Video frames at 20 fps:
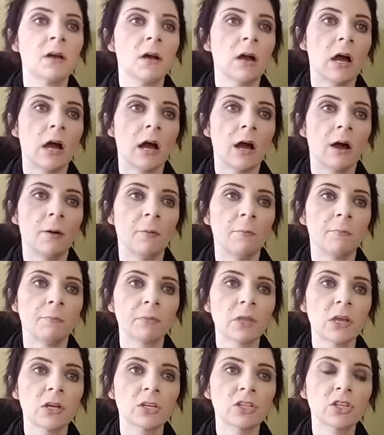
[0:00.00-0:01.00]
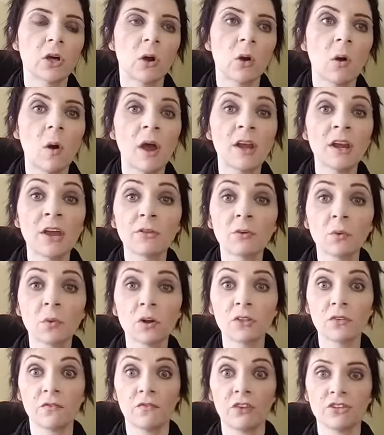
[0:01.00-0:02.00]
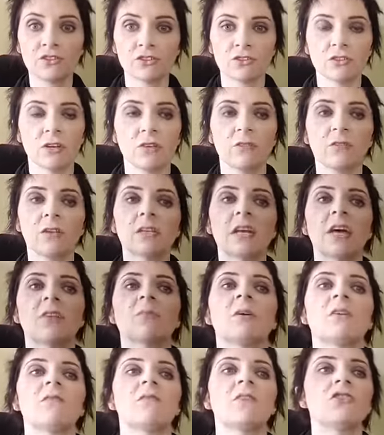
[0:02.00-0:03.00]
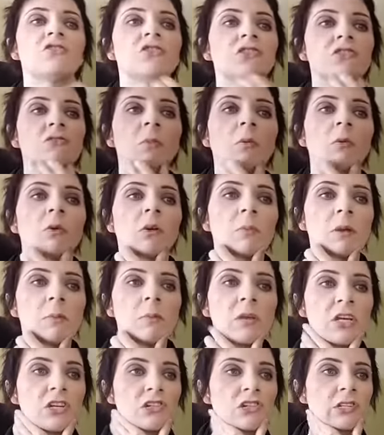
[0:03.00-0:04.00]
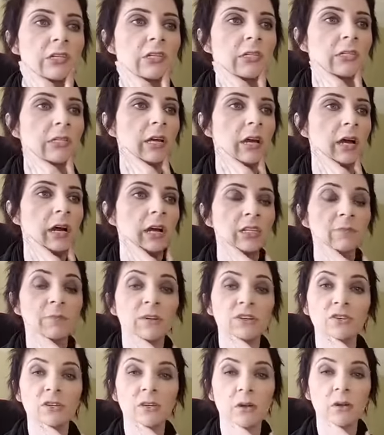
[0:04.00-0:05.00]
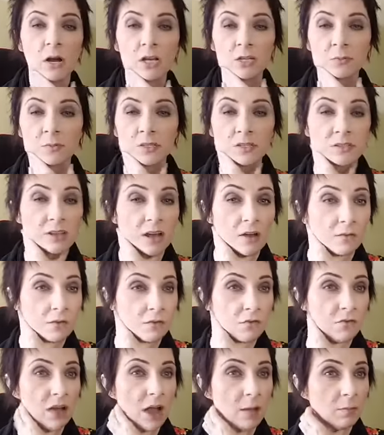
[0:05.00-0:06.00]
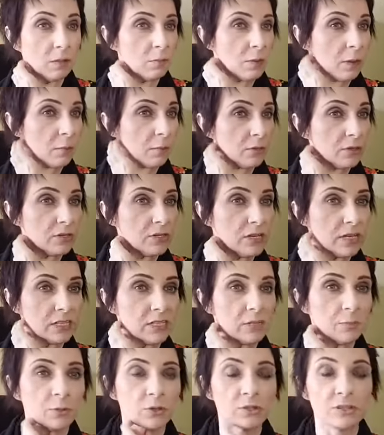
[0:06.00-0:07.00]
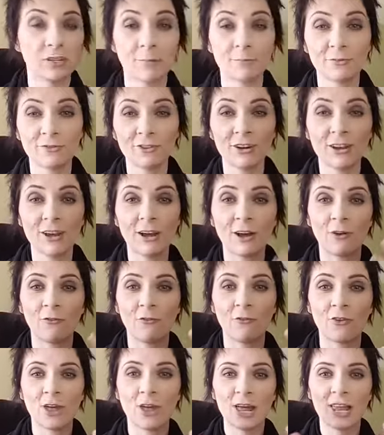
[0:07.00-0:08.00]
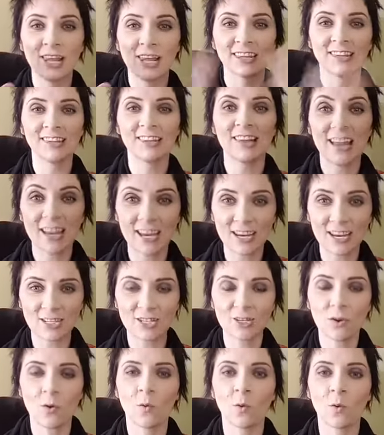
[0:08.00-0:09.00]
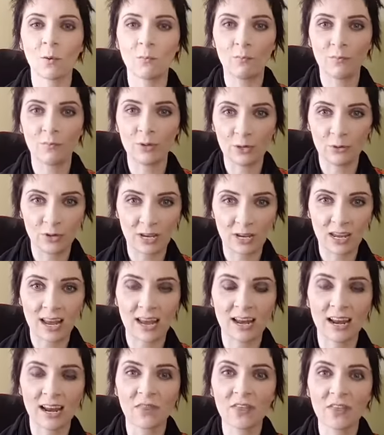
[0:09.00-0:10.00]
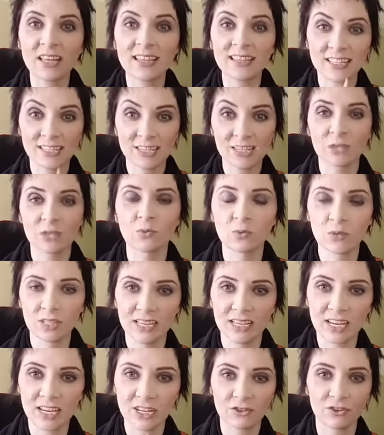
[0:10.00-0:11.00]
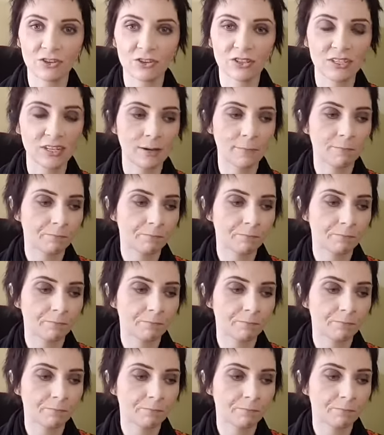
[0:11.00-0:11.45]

So another one of the features of the deathbed visions reported by patients, especially to hospice staff and family members, is the perception of light or beauty. And I think this is really interesting.